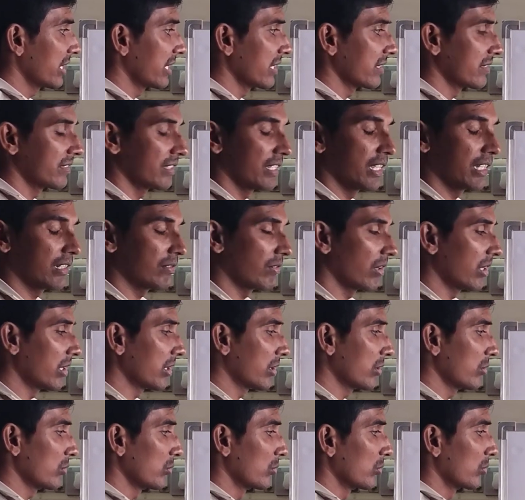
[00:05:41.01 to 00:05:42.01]
is equal
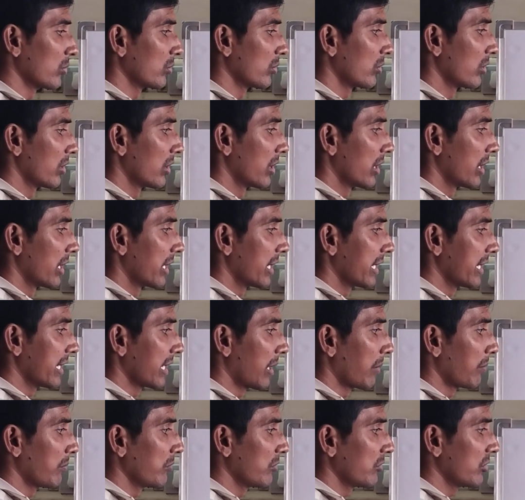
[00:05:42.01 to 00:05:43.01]
to
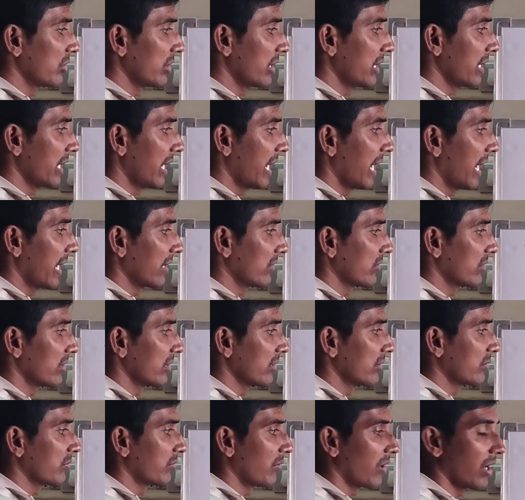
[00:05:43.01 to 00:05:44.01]
mgh
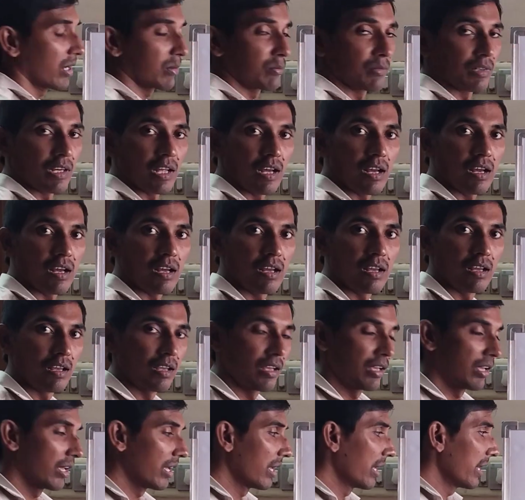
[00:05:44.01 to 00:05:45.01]
is formula.
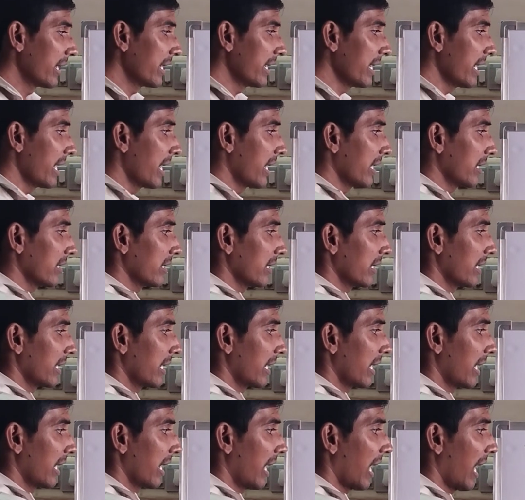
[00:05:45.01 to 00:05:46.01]
Here
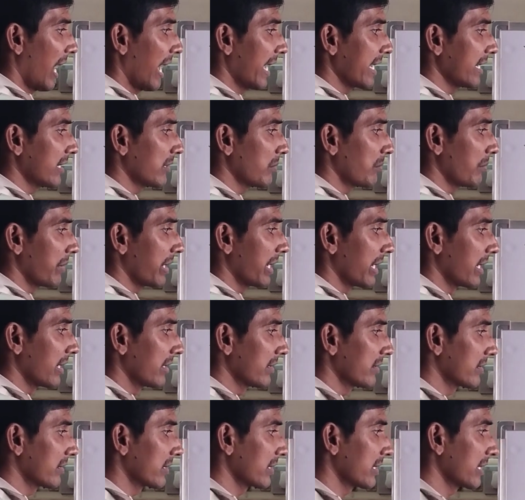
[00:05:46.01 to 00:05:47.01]
height
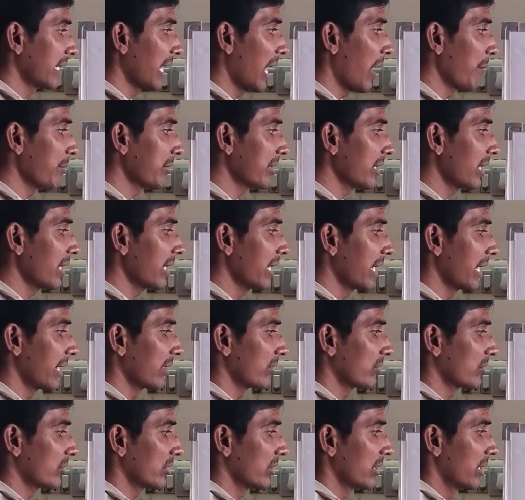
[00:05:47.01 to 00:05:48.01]
means capital
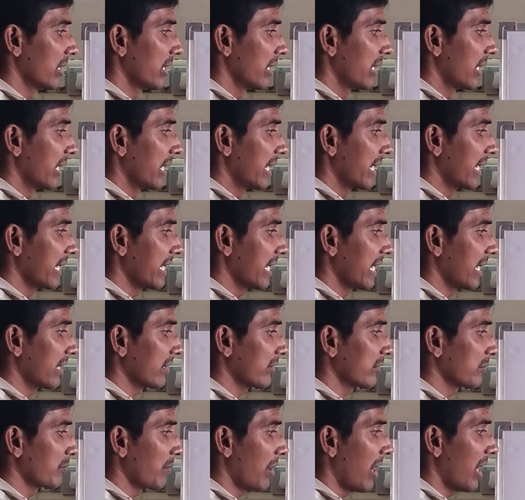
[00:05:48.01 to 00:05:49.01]
H,
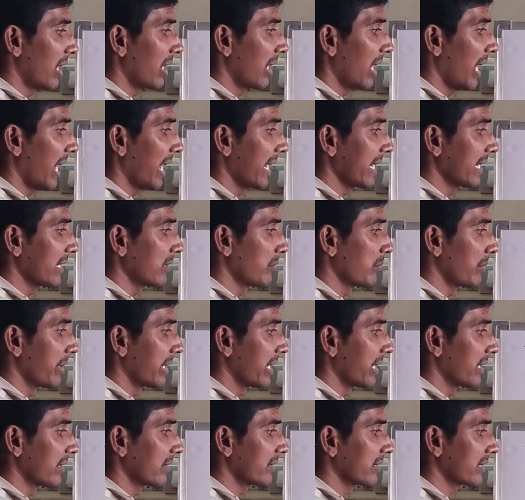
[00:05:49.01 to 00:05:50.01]
here small height
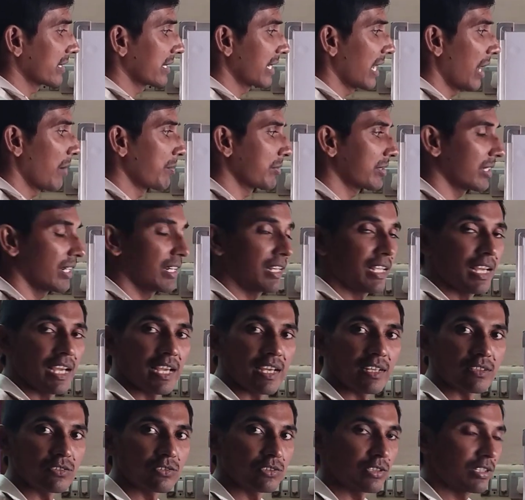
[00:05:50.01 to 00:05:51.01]
means capital
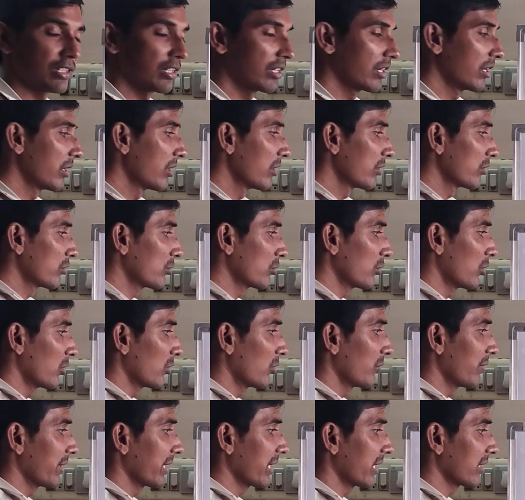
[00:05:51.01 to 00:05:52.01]
H.
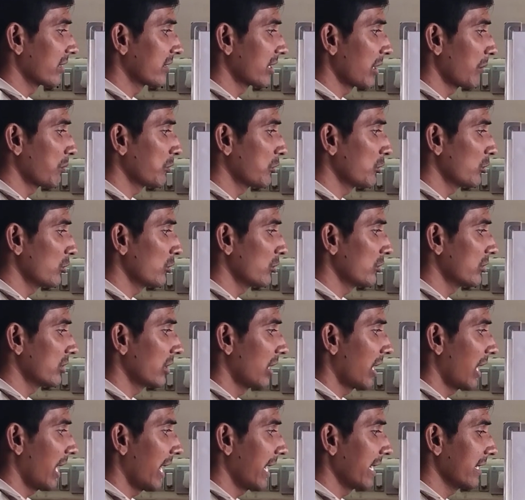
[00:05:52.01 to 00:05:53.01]
So we can substitute
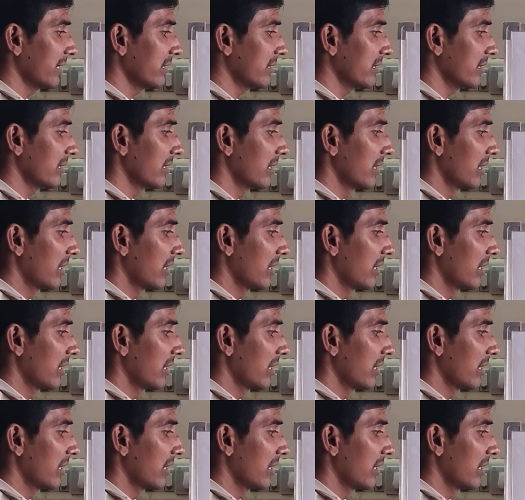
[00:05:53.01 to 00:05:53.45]
height,